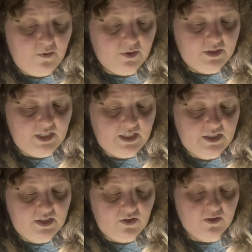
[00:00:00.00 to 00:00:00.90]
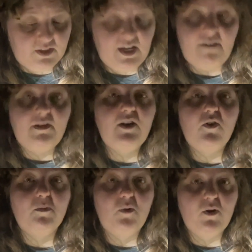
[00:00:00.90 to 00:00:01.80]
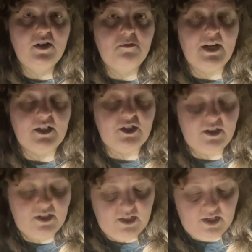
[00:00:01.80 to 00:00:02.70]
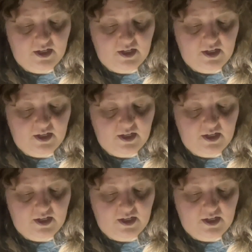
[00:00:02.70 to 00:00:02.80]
or 6 or 7 or more dimensions.